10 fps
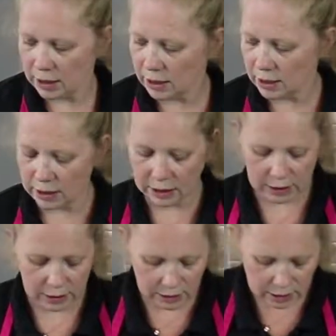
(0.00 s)

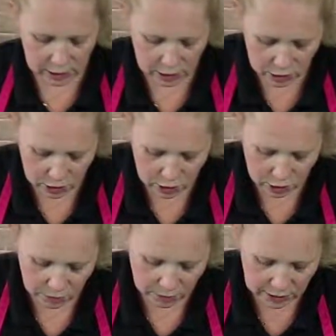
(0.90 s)
and just
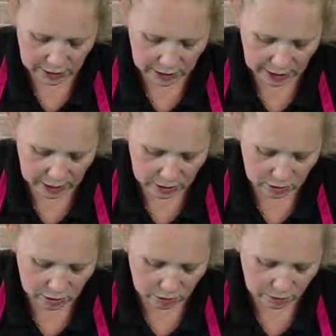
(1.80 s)
chop this end
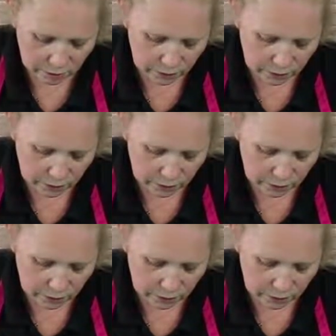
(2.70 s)
off.